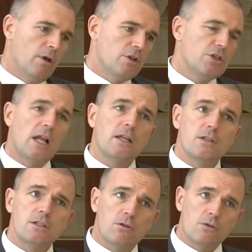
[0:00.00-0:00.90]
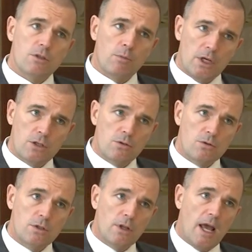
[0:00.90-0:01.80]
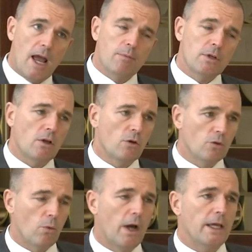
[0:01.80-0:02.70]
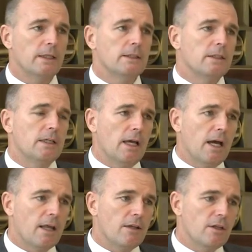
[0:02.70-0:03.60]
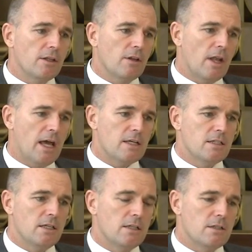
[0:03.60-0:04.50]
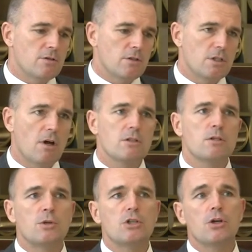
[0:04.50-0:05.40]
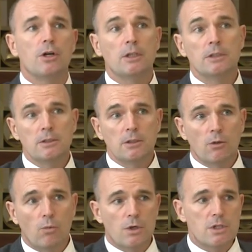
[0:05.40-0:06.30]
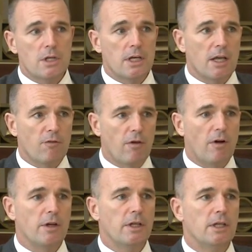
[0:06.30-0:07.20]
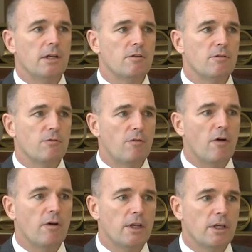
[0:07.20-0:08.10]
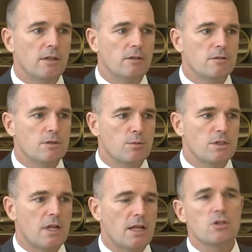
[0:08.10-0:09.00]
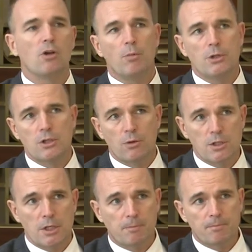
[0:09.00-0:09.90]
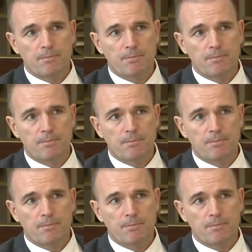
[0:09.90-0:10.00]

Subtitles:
challenges or some issues that happened along the way. And I think that as the industry starts to mature, we're seeing a very, very substantial opportunity.